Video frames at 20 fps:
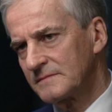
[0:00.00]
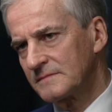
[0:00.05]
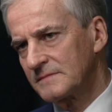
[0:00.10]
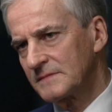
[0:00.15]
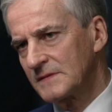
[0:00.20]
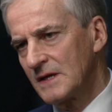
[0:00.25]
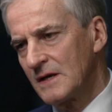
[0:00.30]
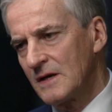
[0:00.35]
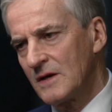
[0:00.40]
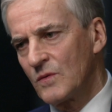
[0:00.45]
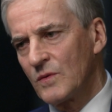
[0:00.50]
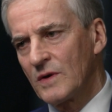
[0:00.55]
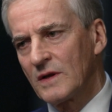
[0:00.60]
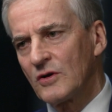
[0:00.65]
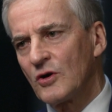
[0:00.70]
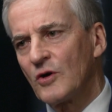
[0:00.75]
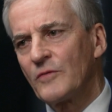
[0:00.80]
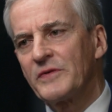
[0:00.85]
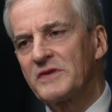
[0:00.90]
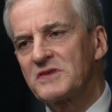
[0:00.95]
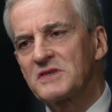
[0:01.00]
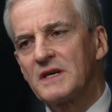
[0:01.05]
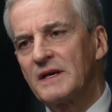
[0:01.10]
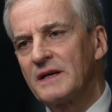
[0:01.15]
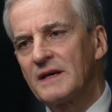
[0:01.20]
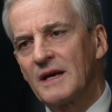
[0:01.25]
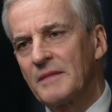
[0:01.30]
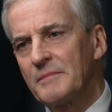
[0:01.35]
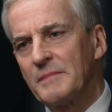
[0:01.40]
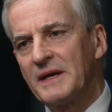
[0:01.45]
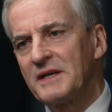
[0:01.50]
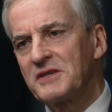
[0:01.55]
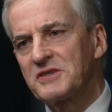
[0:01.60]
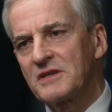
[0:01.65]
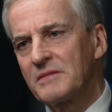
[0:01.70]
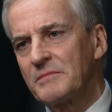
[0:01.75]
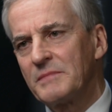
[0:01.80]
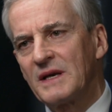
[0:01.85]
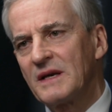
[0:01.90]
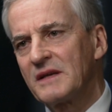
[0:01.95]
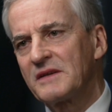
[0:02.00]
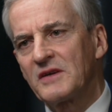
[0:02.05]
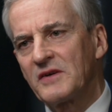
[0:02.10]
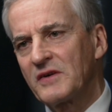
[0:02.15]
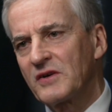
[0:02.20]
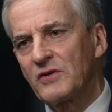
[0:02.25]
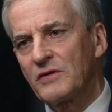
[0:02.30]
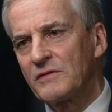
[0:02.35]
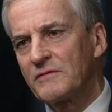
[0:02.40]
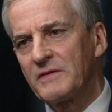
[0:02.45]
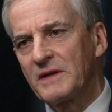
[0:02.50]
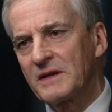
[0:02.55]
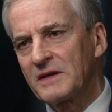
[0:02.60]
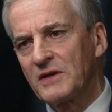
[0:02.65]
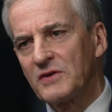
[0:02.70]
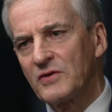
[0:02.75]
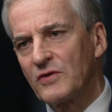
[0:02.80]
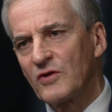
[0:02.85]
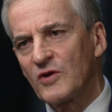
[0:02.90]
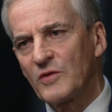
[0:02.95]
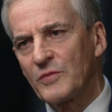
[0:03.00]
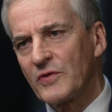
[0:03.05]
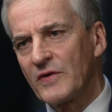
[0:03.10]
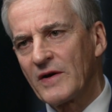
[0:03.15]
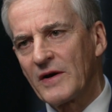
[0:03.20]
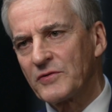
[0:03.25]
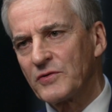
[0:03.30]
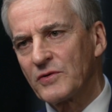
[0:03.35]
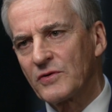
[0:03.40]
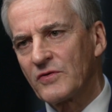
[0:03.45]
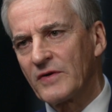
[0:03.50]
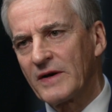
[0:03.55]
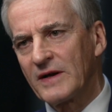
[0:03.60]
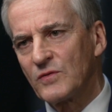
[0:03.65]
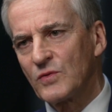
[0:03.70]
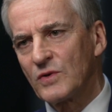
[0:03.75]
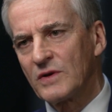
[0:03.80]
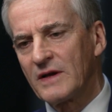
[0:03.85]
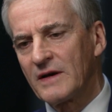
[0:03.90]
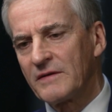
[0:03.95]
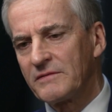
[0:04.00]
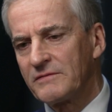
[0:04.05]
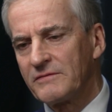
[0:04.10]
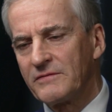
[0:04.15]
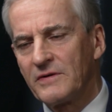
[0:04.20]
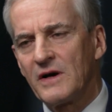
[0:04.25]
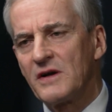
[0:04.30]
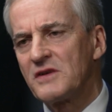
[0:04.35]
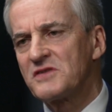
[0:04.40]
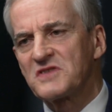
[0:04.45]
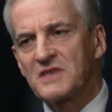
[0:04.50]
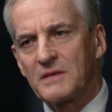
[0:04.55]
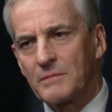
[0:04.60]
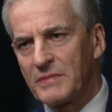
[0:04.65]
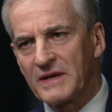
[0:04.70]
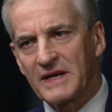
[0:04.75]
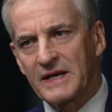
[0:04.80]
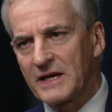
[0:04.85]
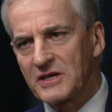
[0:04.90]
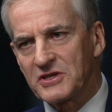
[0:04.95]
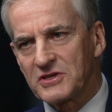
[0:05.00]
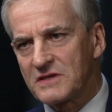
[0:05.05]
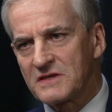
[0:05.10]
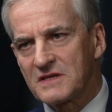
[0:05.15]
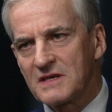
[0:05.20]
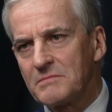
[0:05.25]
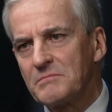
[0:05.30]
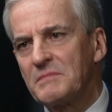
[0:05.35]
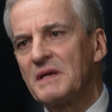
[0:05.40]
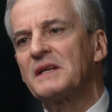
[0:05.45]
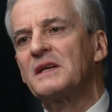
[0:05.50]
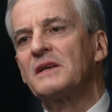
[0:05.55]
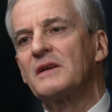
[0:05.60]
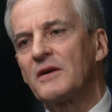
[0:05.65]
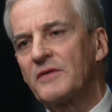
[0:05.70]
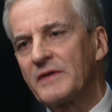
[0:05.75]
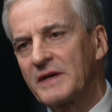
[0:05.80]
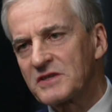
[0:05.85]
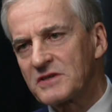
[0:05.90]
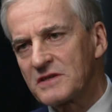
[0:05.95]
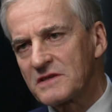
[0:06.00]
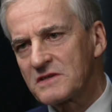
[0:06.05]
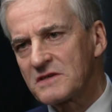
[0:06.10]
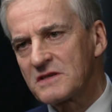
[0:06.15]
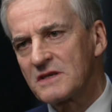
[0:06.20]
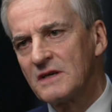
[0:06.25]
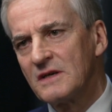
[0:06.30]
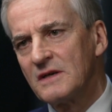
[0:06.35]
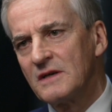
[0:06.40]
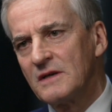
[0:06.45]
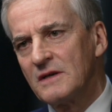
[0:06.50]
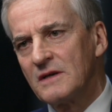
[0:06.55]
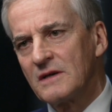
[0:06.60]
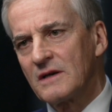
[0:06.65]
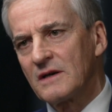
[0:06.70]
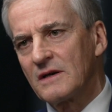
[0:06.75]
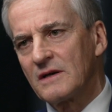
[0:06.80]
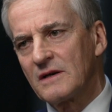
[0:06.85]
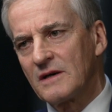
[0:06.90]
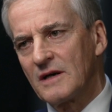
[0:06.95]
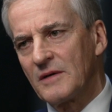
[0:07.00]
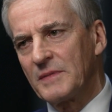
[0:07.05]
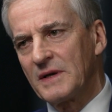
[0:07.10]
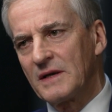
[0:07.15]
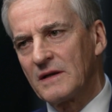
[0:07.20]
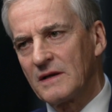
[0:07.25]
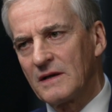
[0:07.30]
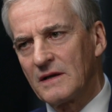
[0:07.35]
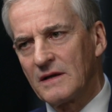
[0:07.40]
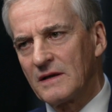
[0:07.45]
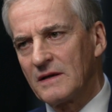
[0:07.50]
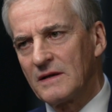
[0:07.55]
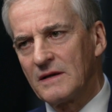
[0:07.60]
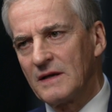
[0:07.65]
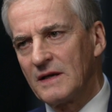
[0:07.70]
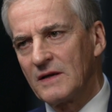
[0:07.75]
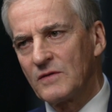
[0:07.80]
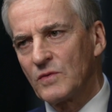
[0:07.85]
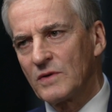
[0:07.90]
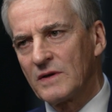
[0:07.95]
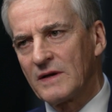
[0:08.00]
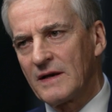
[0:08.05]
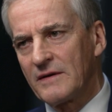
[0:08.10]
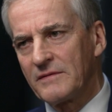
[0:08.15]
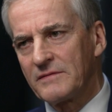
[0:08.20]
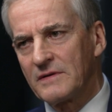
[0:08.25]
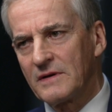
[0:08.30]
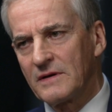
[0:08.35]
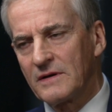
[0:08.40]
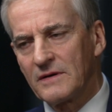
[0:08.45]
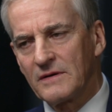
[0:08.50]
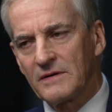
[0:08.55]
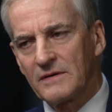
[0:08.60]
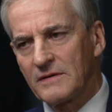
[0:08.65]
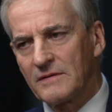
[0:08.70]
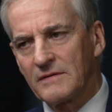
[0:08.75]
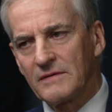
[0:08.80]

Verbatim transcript: Putin. Well, obviously, a major military conflict in Europe around Ukraine will have vast implications in many directions. Uh, I mean, uh, it will have, uh,